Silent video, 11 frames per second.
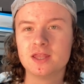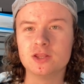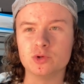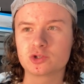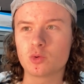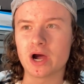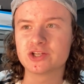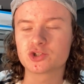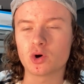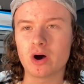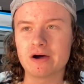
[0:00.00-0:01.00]
There was quite
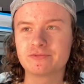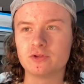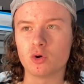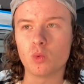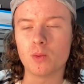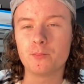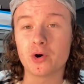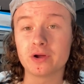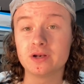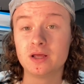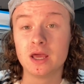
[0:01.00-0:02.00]
sought after at one
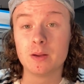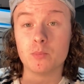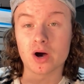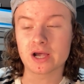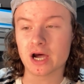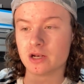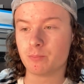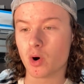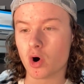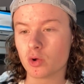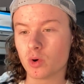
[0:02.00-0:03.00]
point, but I kind of
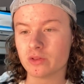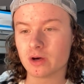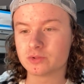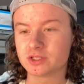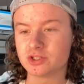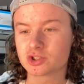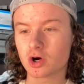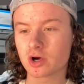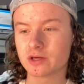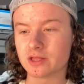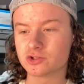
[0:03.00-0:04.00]
bought one that was in
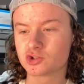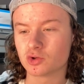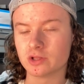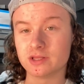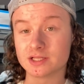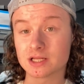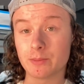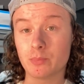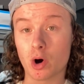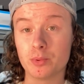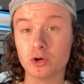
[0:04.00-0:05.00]
stock, and then suddenly they started
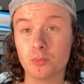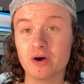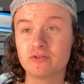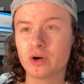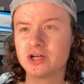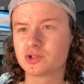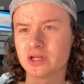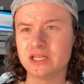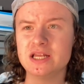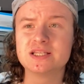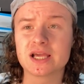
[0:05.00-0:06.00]
popping up everywhere, so I
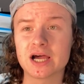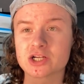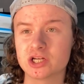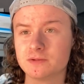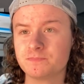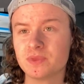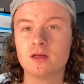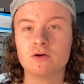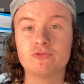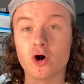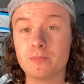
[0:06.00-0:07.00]
needed to cash in.
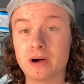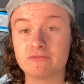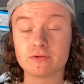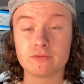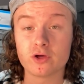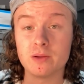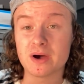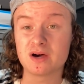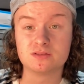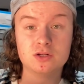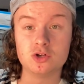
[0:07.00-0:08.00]
forty pounds from thirty
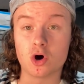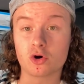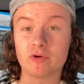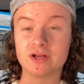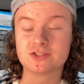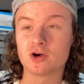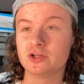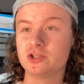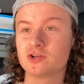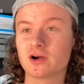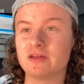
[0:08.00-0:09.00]
pounds, not great at all.
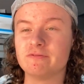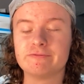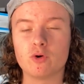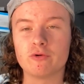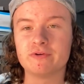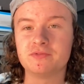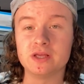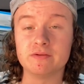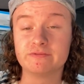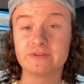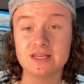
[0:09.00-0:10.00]
You're talking four fifty
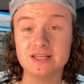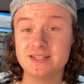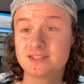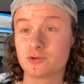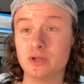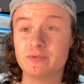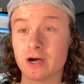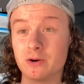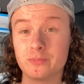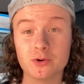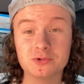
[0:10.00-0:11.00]
in fees, three
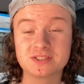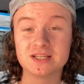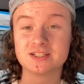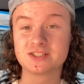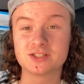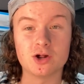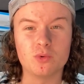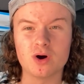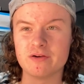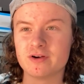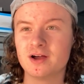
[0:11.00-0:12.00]
pound postage, you know,
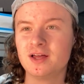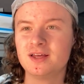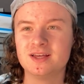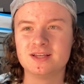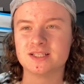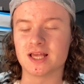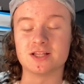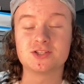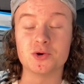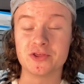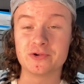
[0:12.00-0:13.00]
whatever. It's like
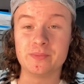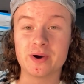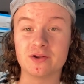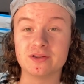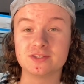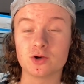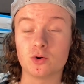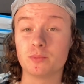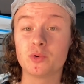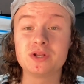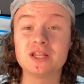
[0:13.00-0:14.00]
two or three pounds in total,
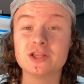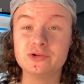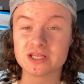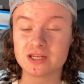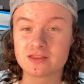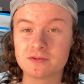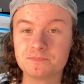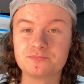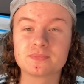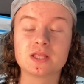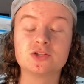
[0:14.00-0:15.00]
but we didn't lose anything.
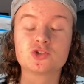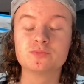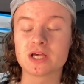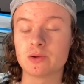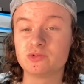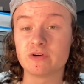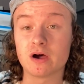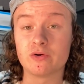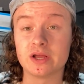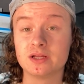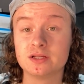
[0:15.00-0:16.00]
Sometimes with
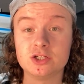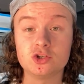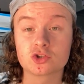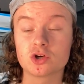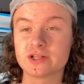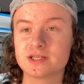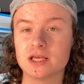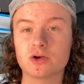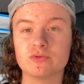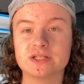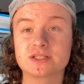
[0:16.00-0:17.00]
R A, you just got to take
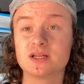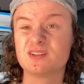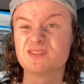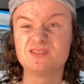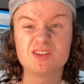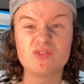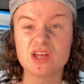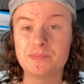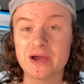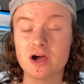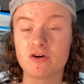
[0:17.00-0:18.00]
a risk. Didn't really
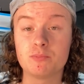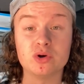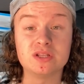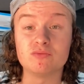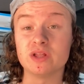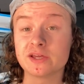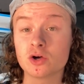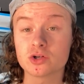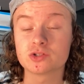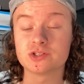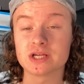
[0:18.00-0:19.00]
pay off, but it didn't really
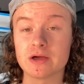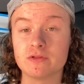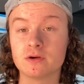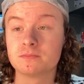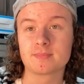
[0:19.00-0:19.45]
cost us either.